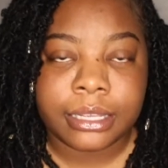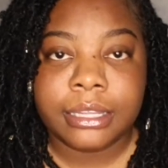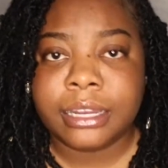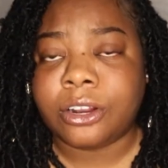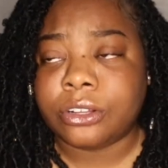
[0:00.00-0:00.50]
And
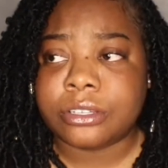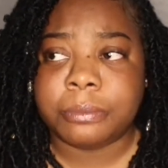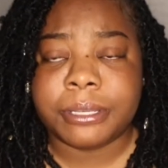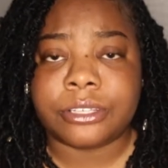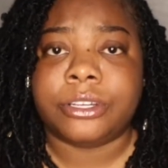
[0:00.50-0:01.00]
then it also
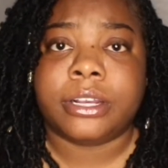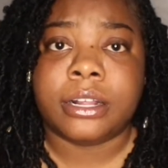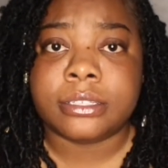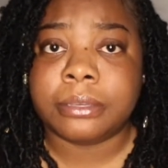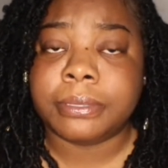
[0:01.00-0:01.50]
depends on your
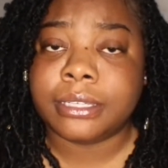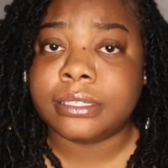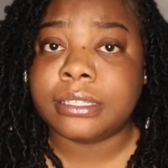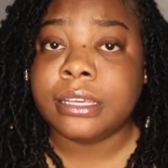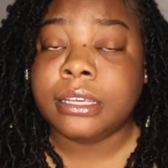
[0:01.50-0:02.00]
content,
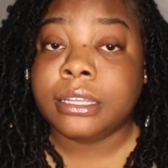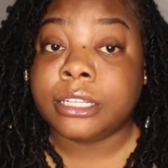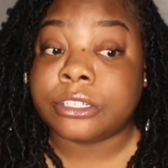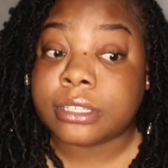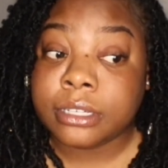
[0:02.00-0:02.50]
because
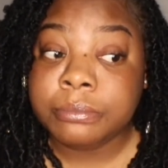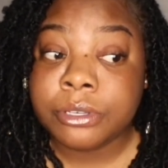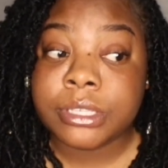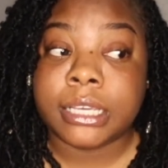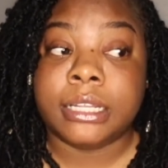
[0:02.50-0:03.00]
there's good
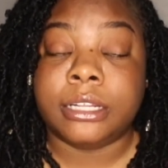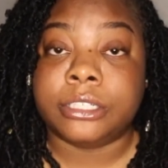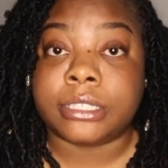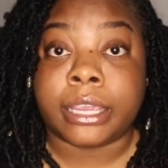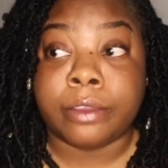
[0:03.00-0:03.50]
music and then
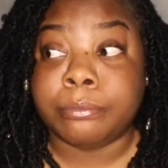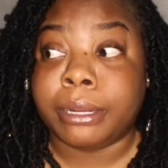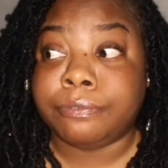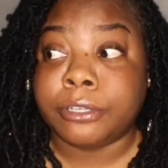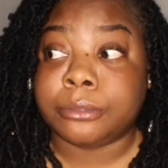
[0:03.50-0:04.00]
there's like
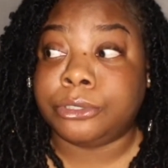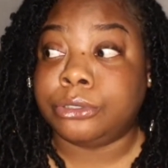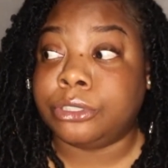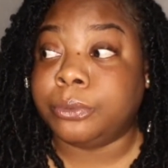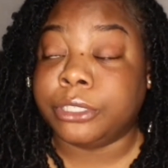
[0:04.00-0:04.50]
everybody fucks with you,
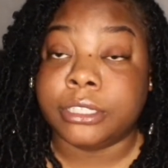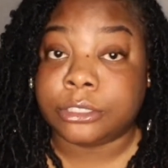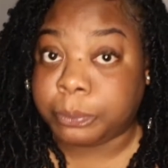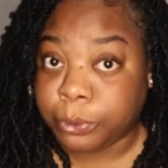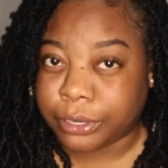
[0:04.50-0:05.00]
so we're going to
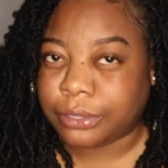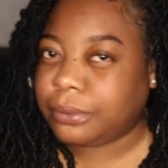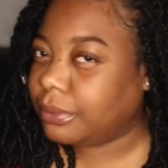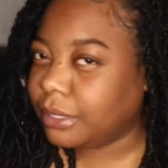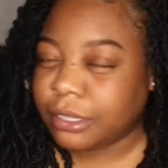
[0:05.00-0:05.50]
support
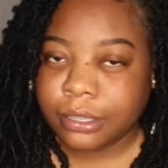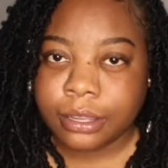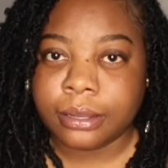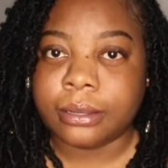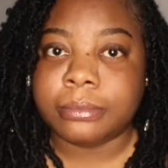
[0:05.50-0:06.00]
you.
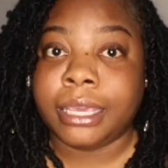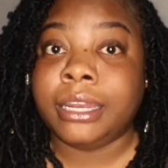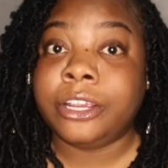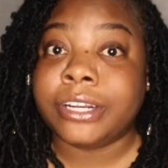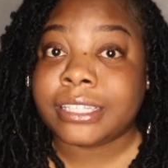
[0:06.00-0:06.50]
And
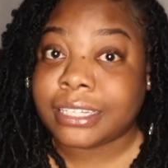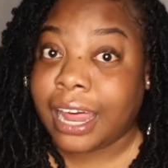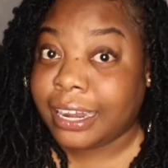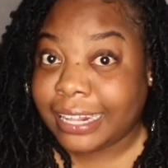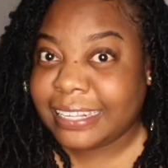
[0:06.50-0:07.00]
here it's a
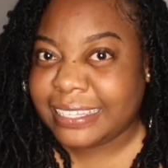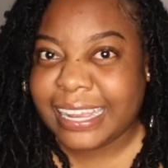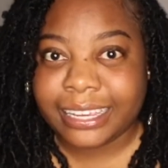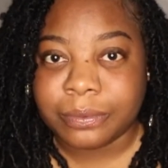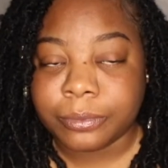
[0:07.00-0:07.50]
lot of that
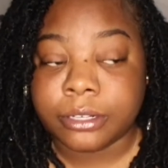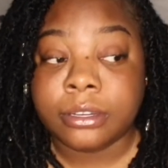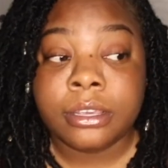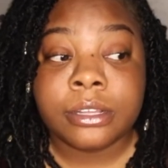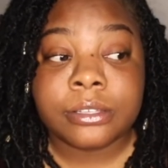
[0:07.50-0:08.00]
second one.